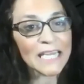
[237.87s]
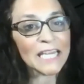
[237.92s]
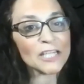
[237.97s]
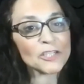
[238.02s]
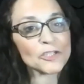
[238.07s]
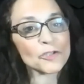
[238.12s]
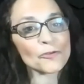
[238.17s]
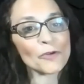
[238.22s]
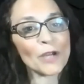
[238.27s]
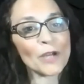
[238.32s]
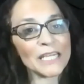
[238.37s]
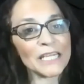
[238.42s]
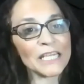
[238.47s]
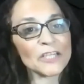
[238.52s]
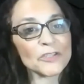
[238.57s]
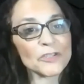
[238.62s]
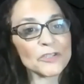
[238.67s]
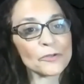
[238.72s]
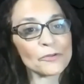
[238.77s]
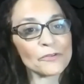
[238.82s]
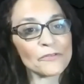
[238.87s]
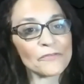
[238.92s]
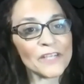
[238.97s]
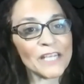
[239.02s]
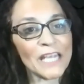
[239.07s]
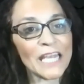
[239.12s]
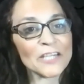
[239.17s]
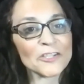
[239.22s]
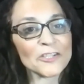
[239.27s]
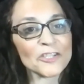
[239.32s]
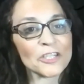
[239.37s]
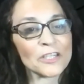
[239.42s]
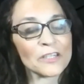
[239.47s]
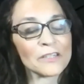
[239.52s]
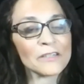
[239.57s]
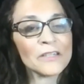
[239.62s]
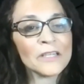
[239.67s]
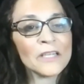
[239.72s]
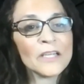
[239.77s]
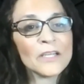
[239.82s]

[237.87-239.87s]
and training certification.